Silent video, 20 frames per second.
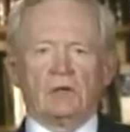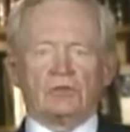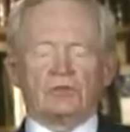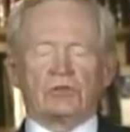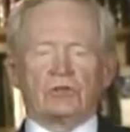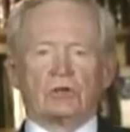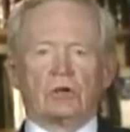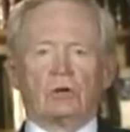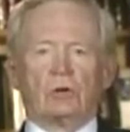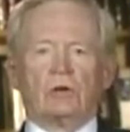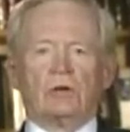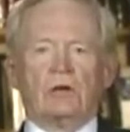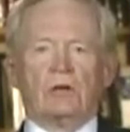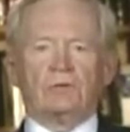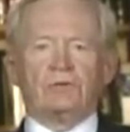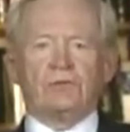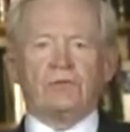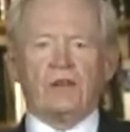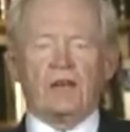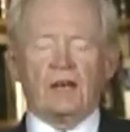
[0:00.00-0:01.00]
So
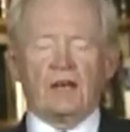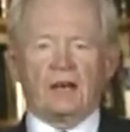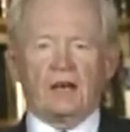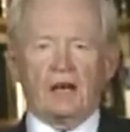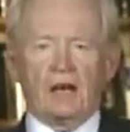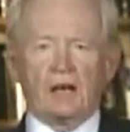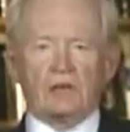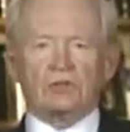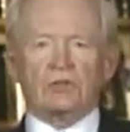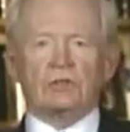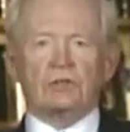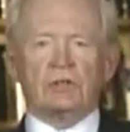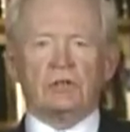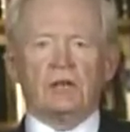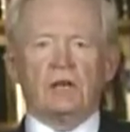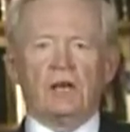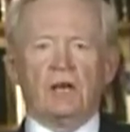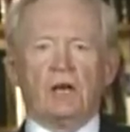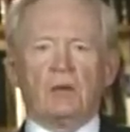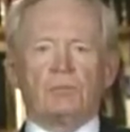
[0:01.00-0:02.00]
if that
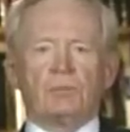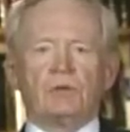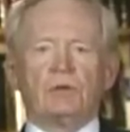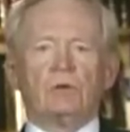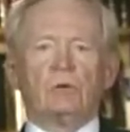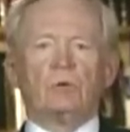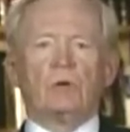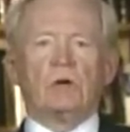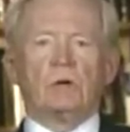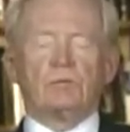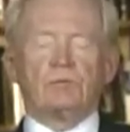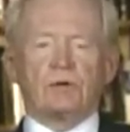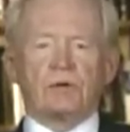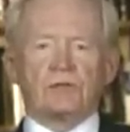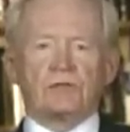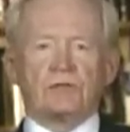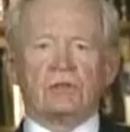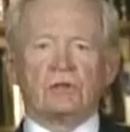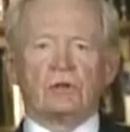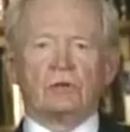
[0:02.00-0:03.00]
actually happened the way
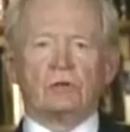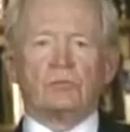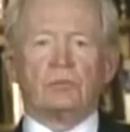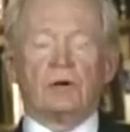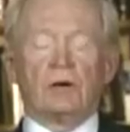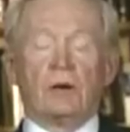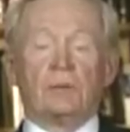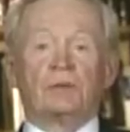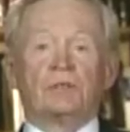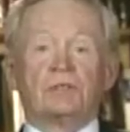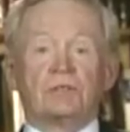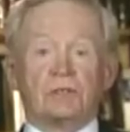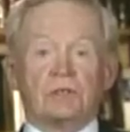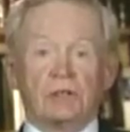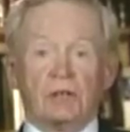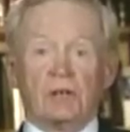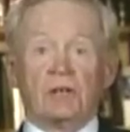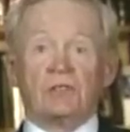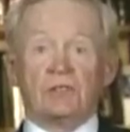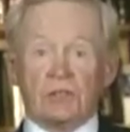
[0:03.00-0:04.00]
President Obama
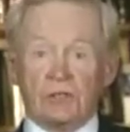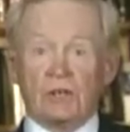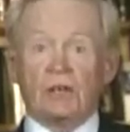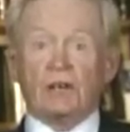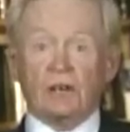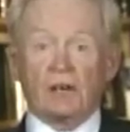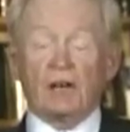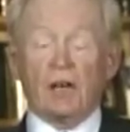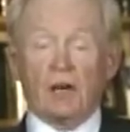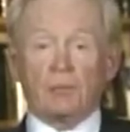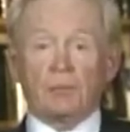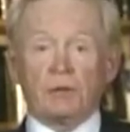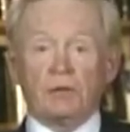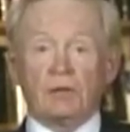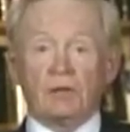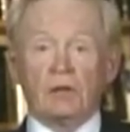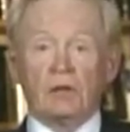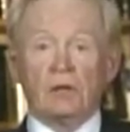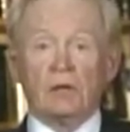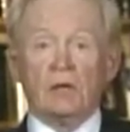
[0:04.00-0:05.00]
today said it
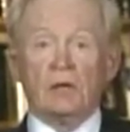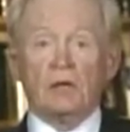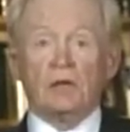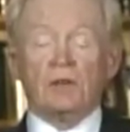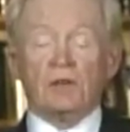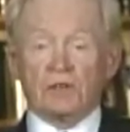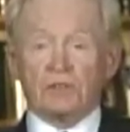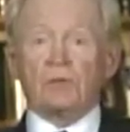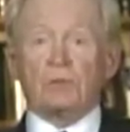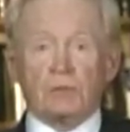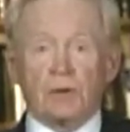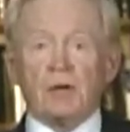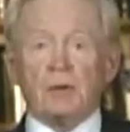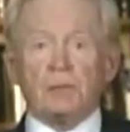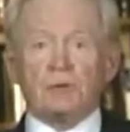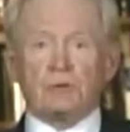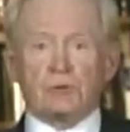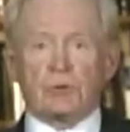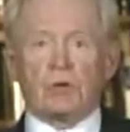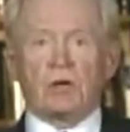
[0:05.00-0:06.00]
happened, there's a
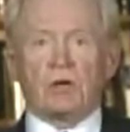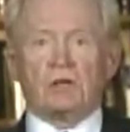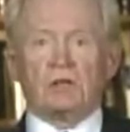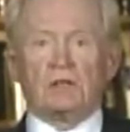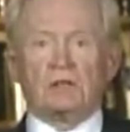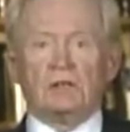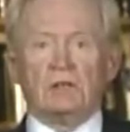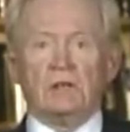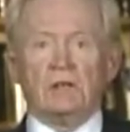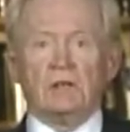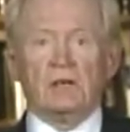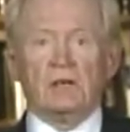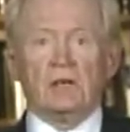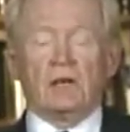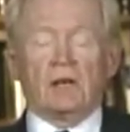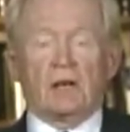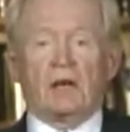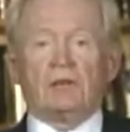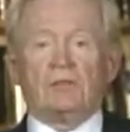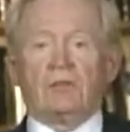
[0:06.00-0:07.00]
paper trail.
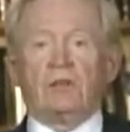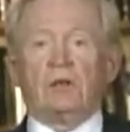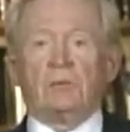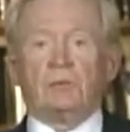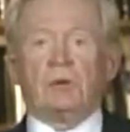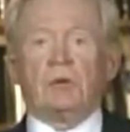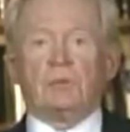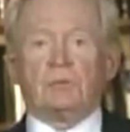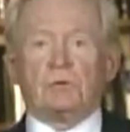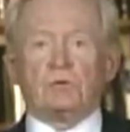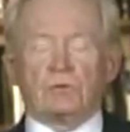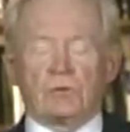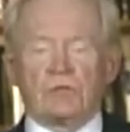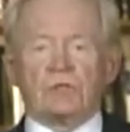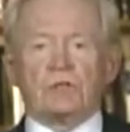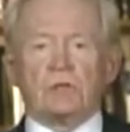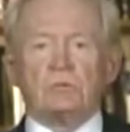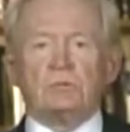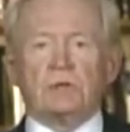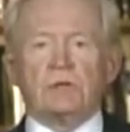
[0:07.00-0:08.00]
And I think people
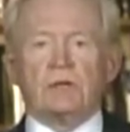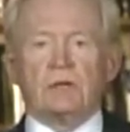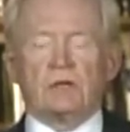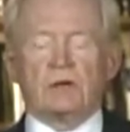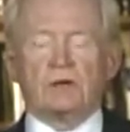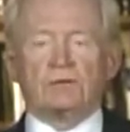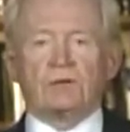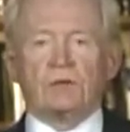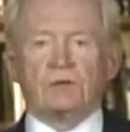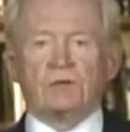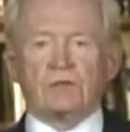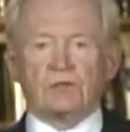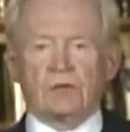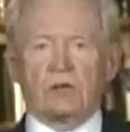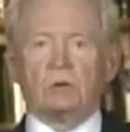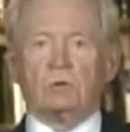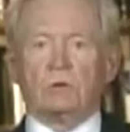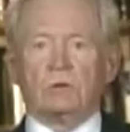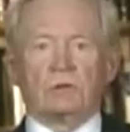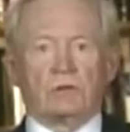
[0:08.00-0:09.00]
reasonably enough can
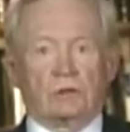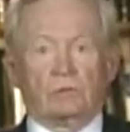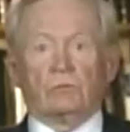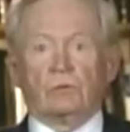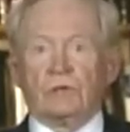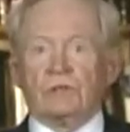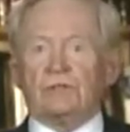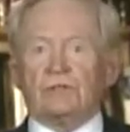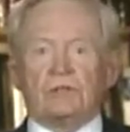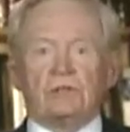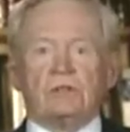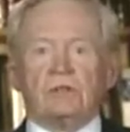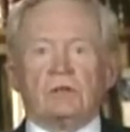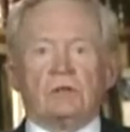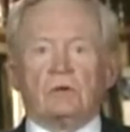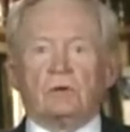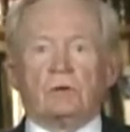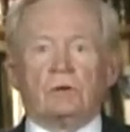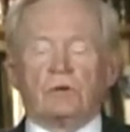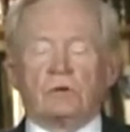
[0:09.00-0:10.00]
say, well, can we see
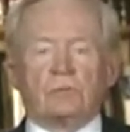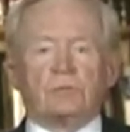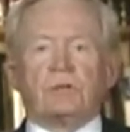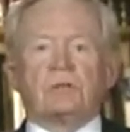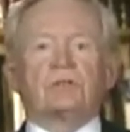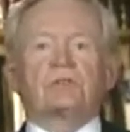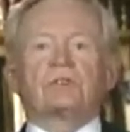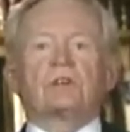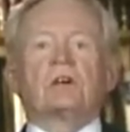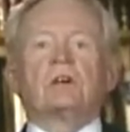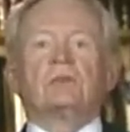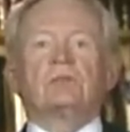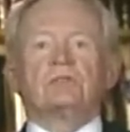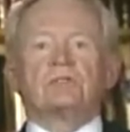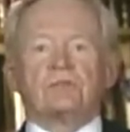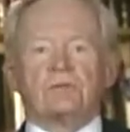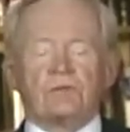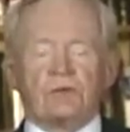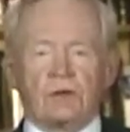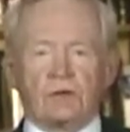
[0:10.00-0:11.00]
the order? Because
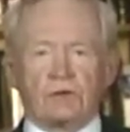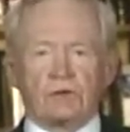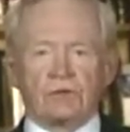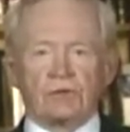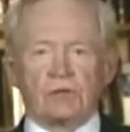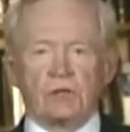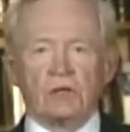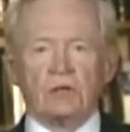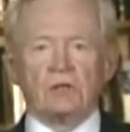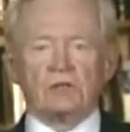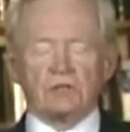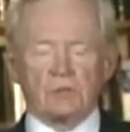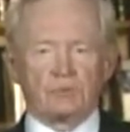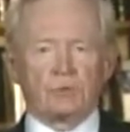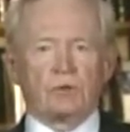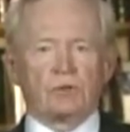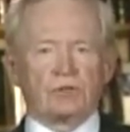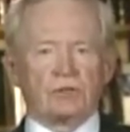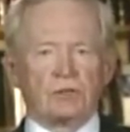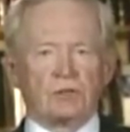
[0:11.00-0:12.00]
hundreds of others
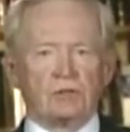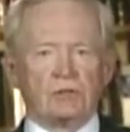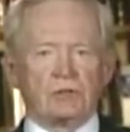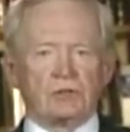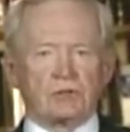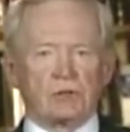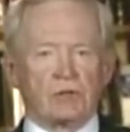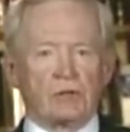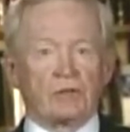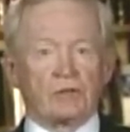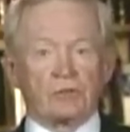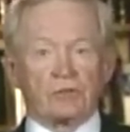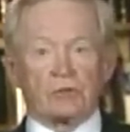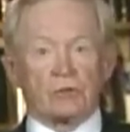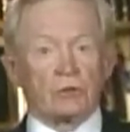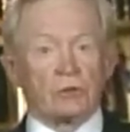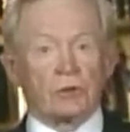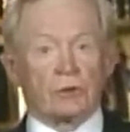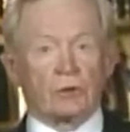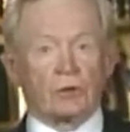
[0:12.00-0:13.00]
supposedly saw this
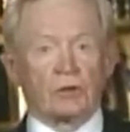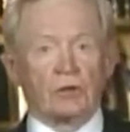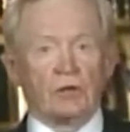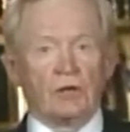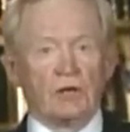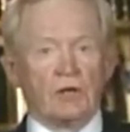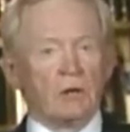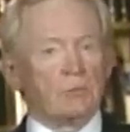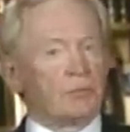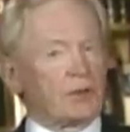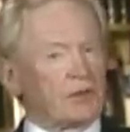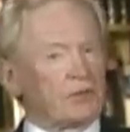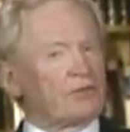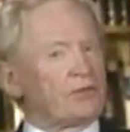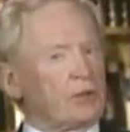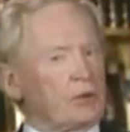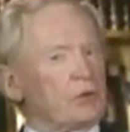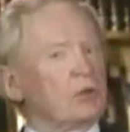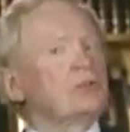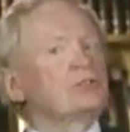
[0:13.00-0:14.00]
order. But
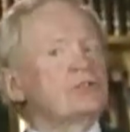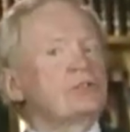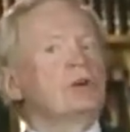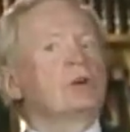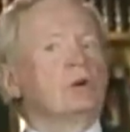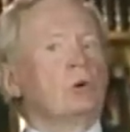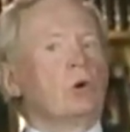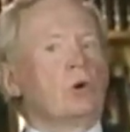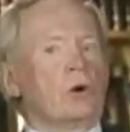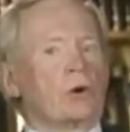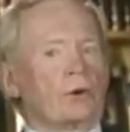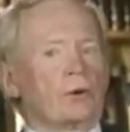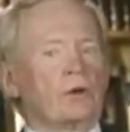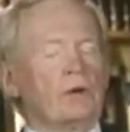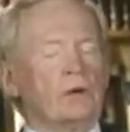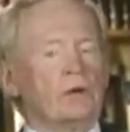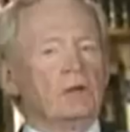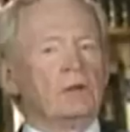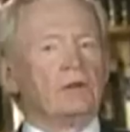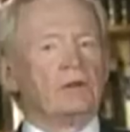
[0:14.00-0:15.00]
if there is no
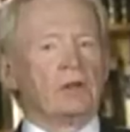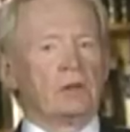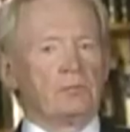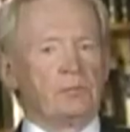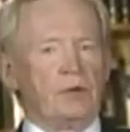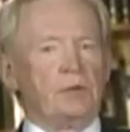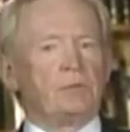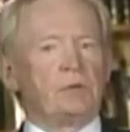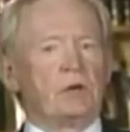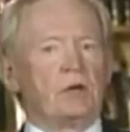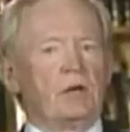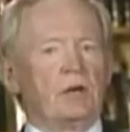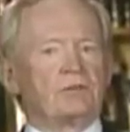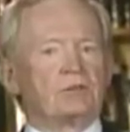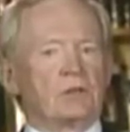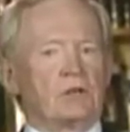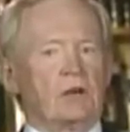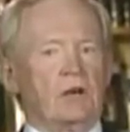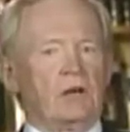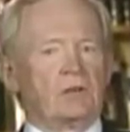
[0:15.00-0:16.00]
order, then people
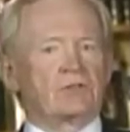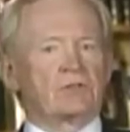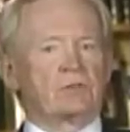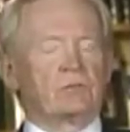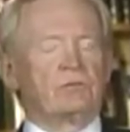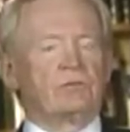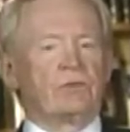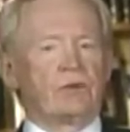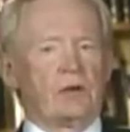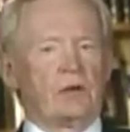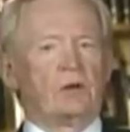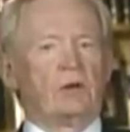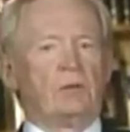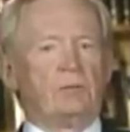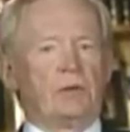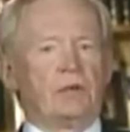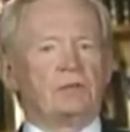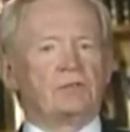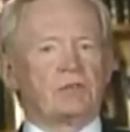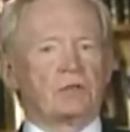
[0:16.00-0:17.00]
have to ask some
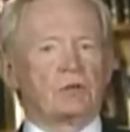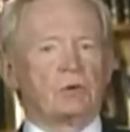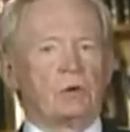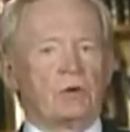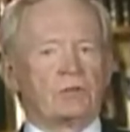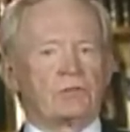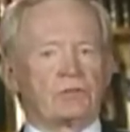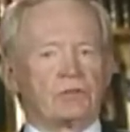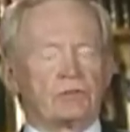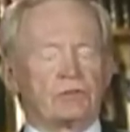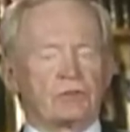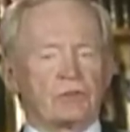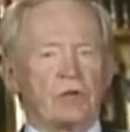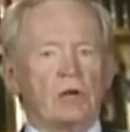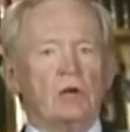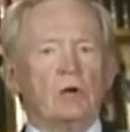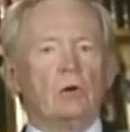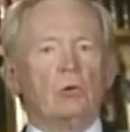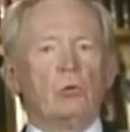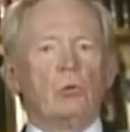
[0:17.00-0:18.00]
very basic questions.
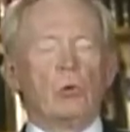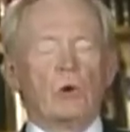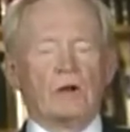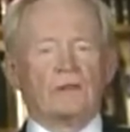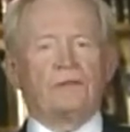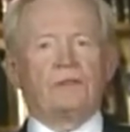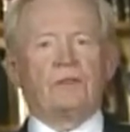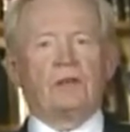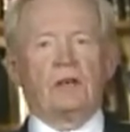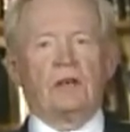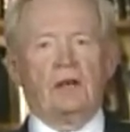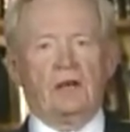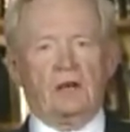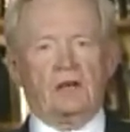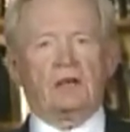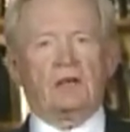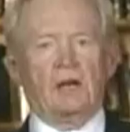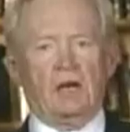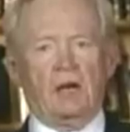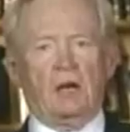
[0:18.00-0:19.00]
What the
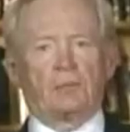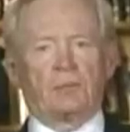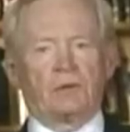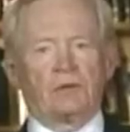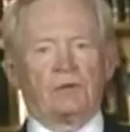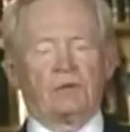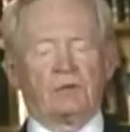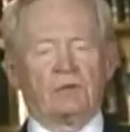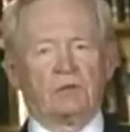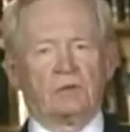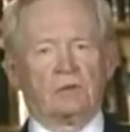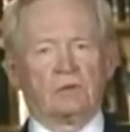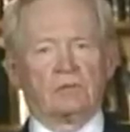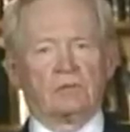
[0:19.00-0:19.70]
heck happened?